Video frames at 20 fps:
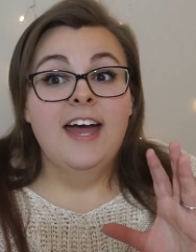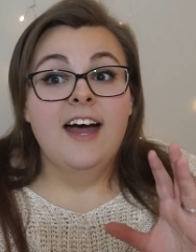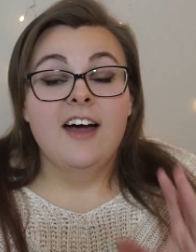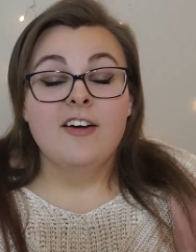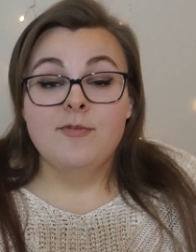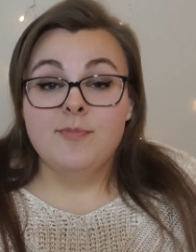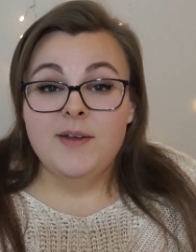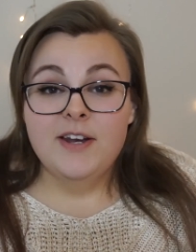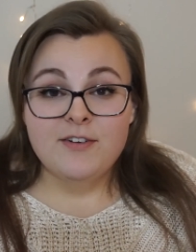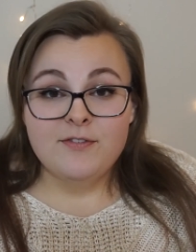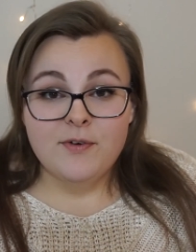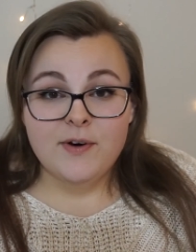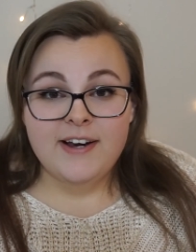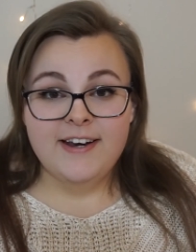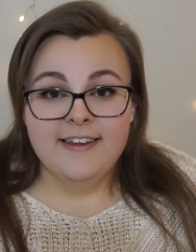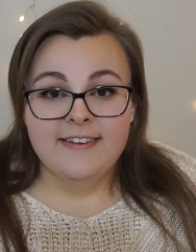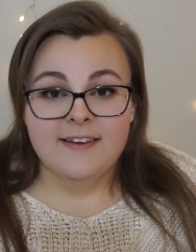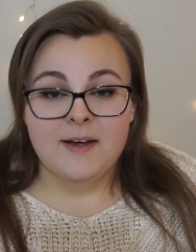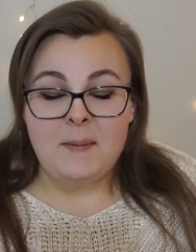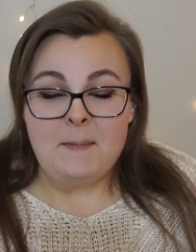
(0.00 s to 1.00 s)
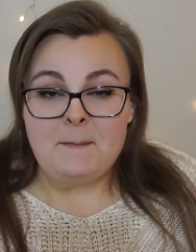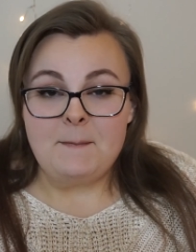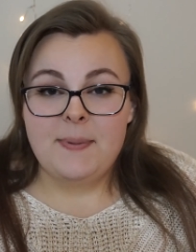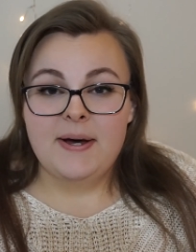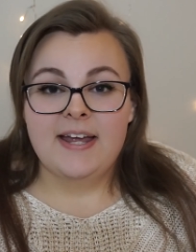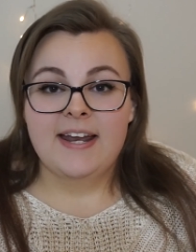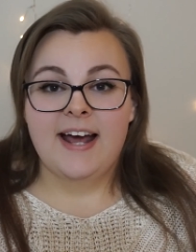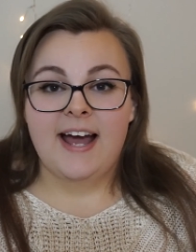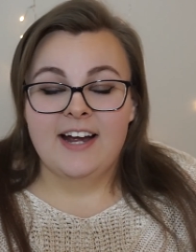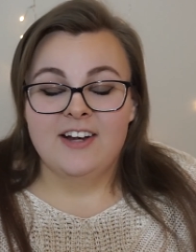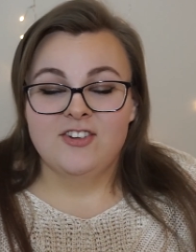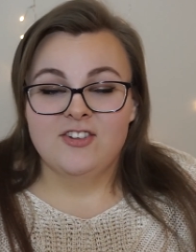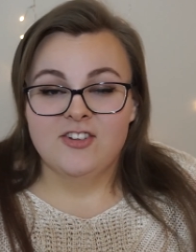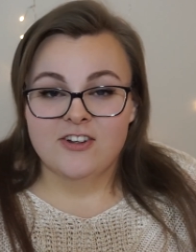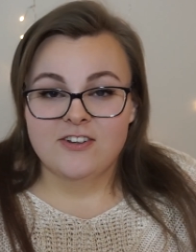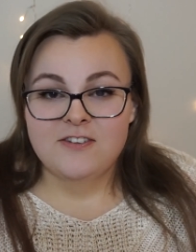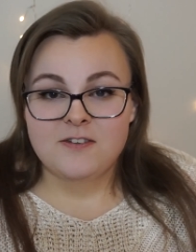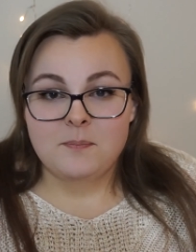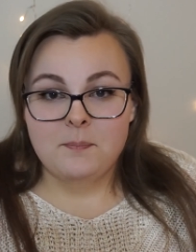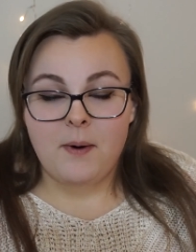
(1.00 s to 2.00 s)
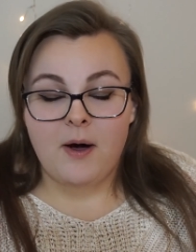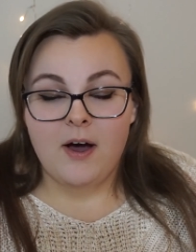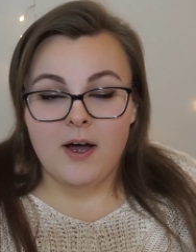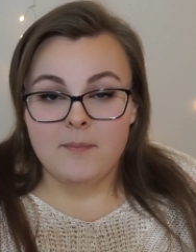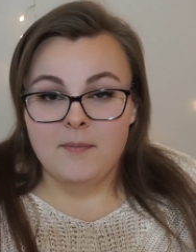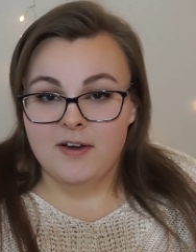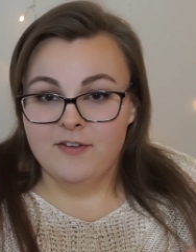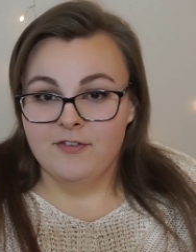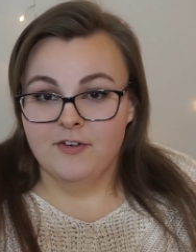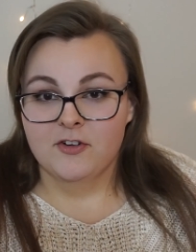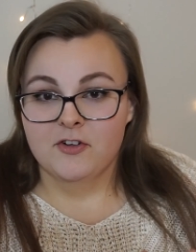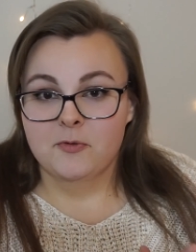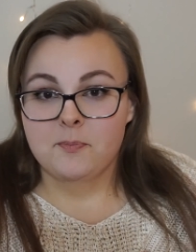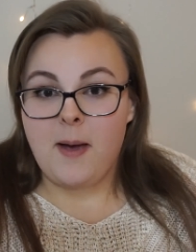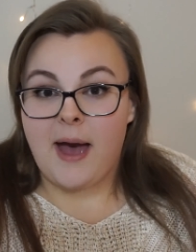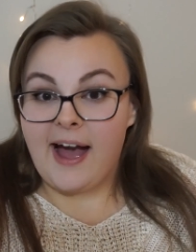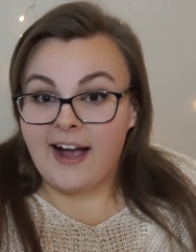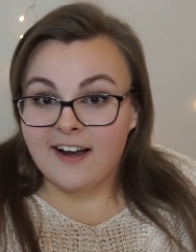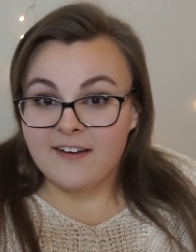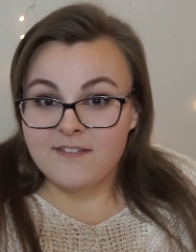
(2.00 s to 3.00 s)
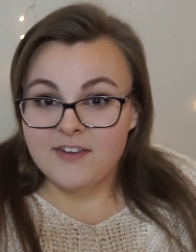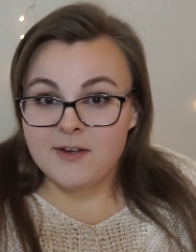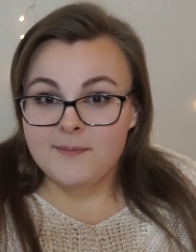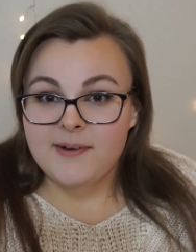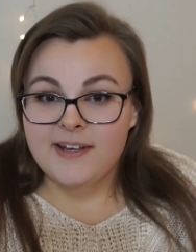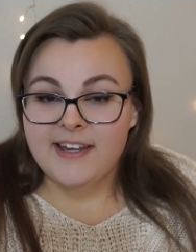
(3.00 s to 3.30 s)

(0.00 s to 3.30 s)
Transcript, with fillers: I've been avoiding them, but I just bought my first pack of them